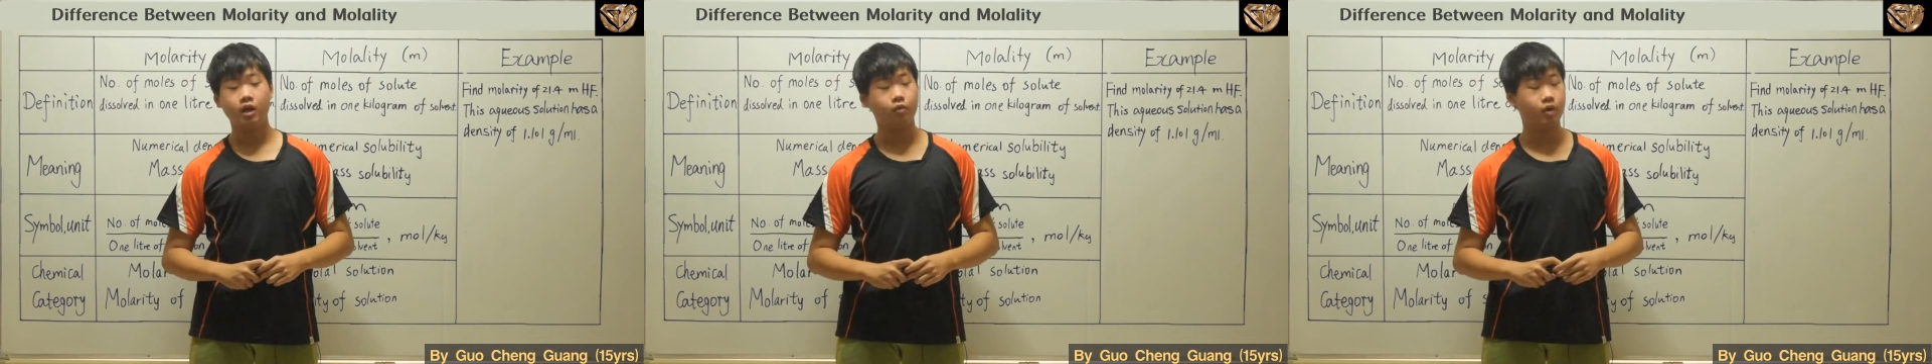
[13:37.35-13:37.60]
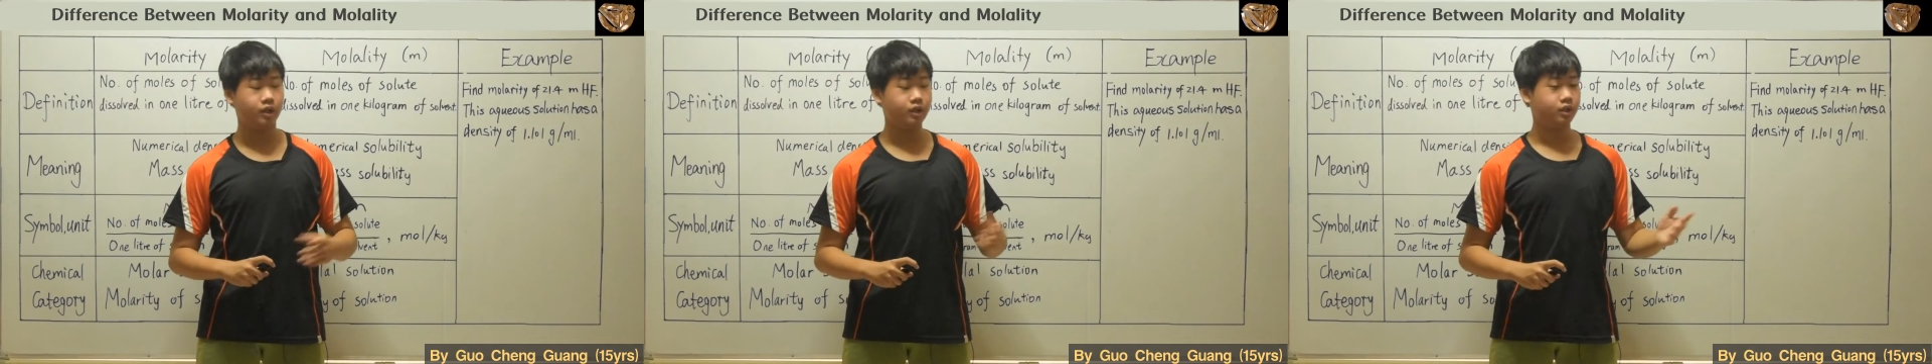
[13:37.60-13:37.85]

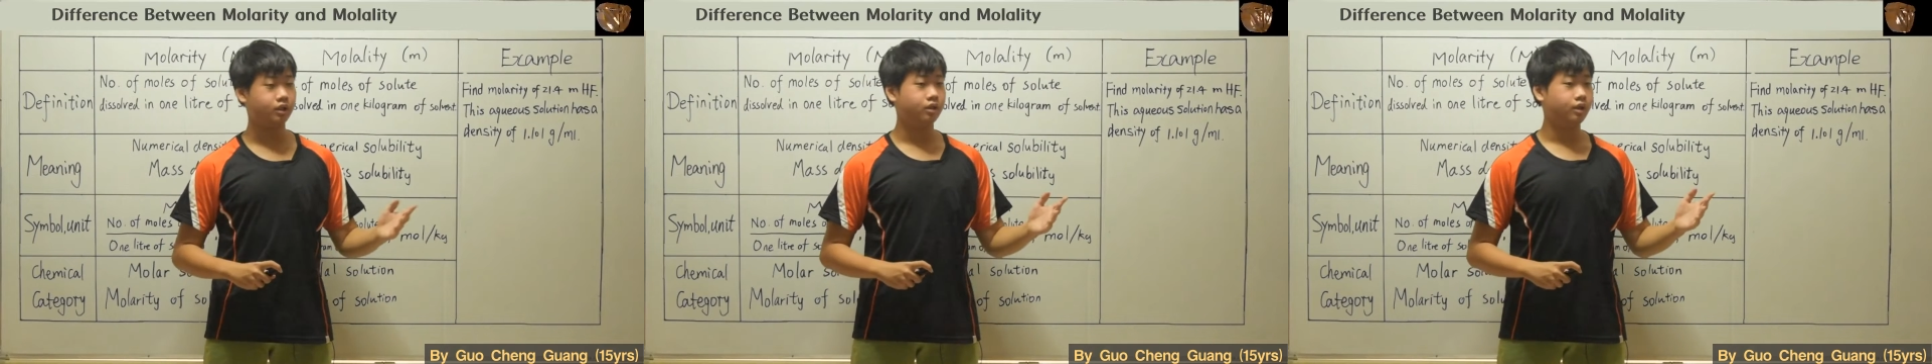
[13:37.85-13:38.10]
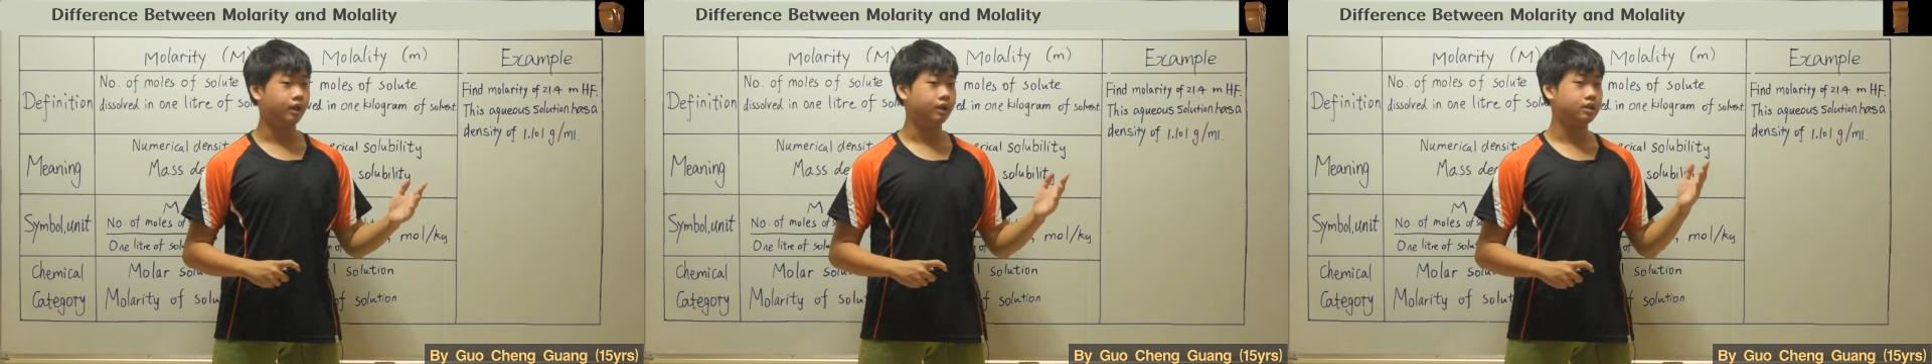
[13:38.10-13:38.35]
whether
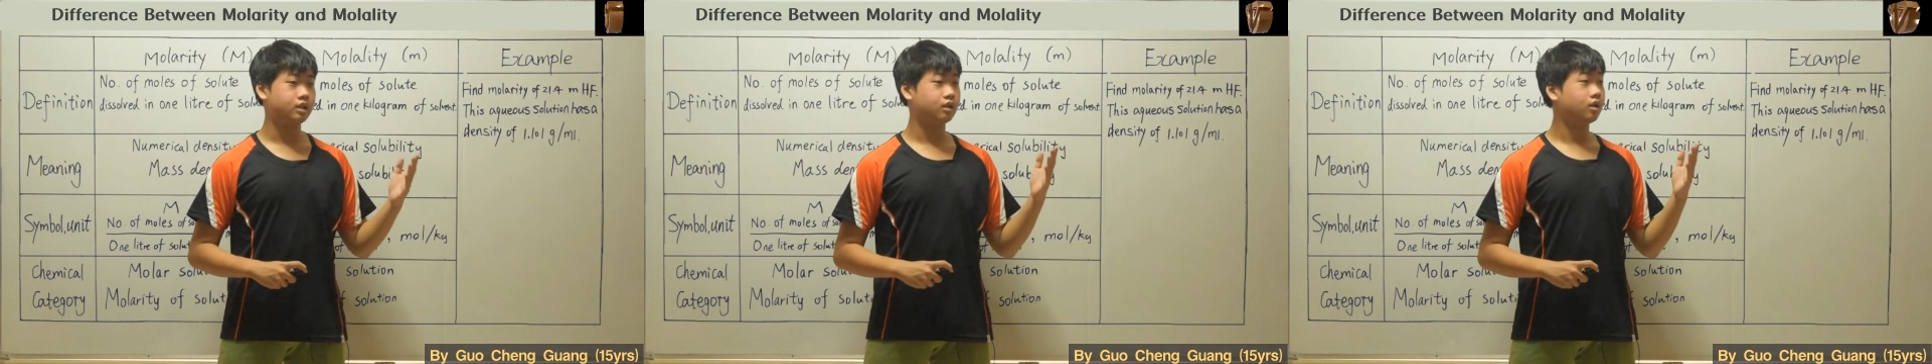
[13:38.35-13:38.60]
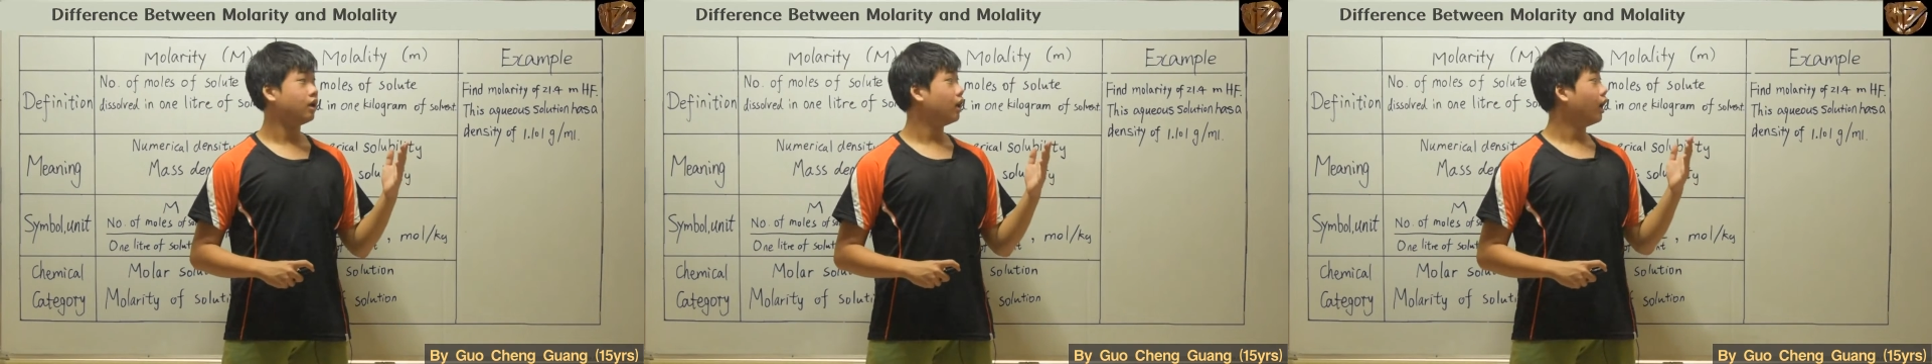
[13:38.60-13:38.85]
it's
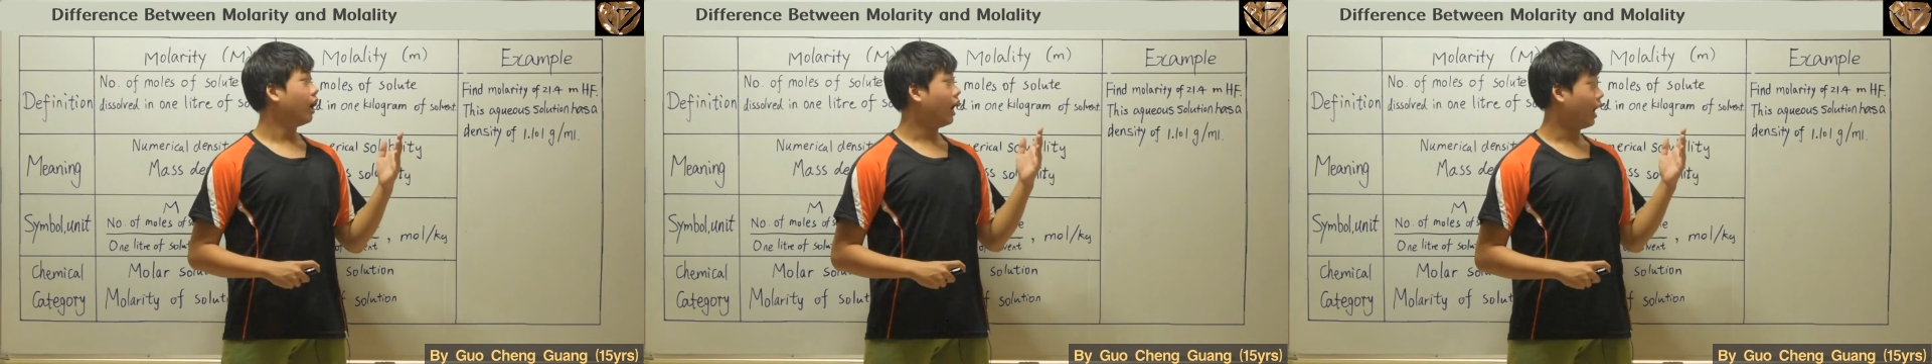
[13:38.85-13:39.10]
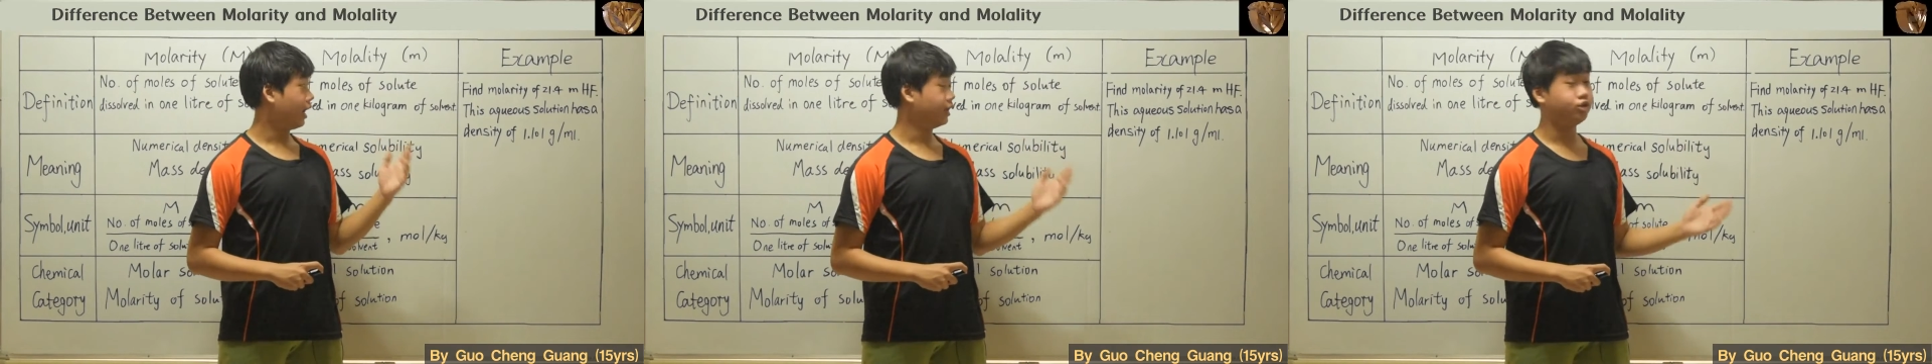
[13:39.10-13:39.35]

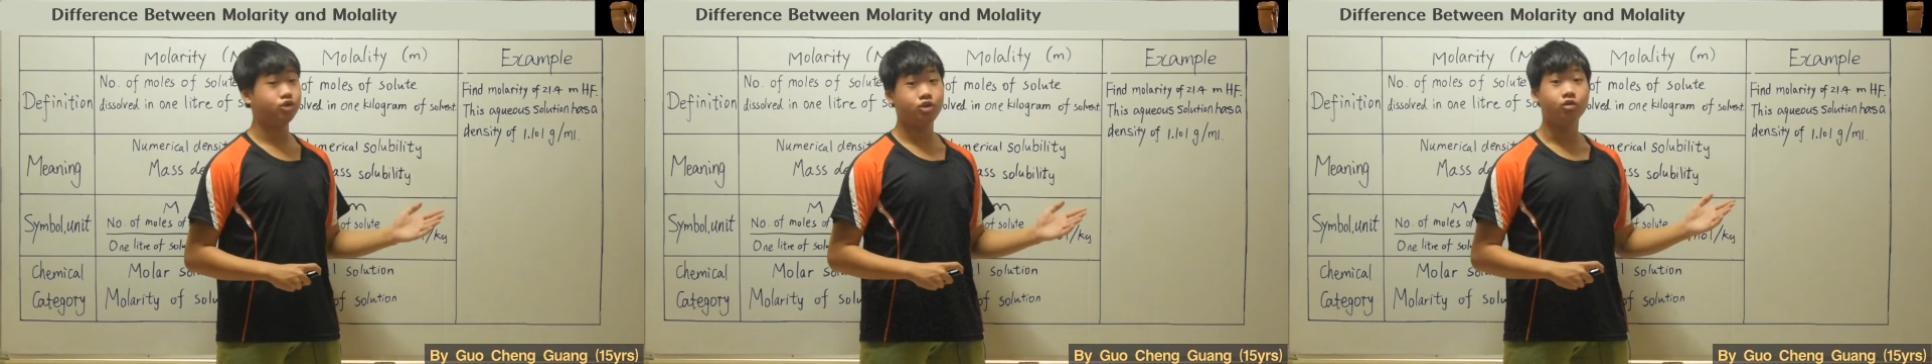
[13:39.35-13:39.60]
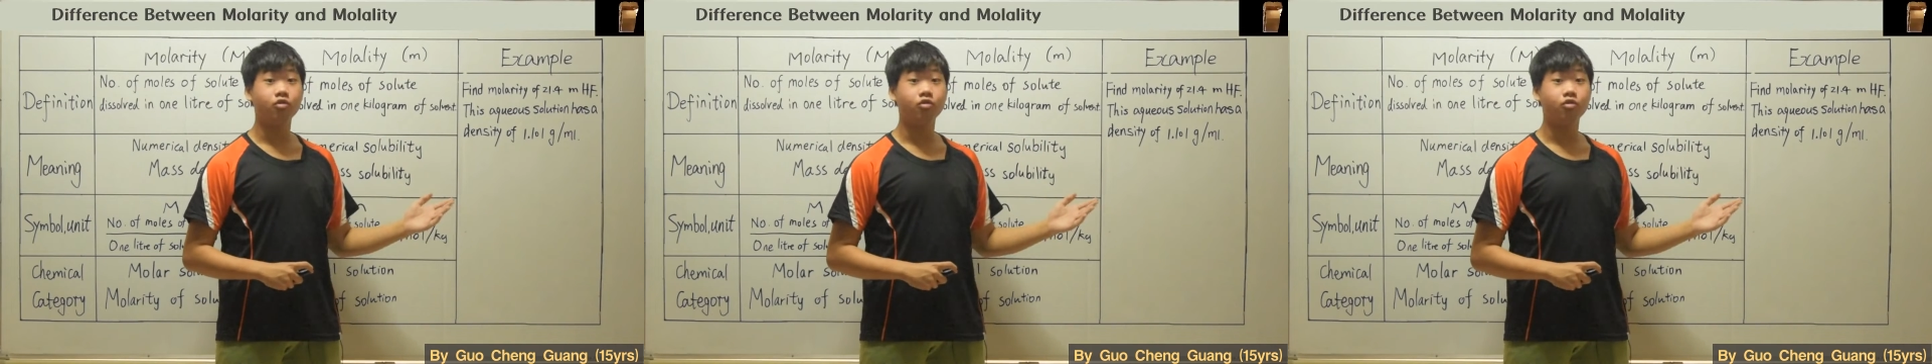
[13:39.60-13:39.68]
hydrogen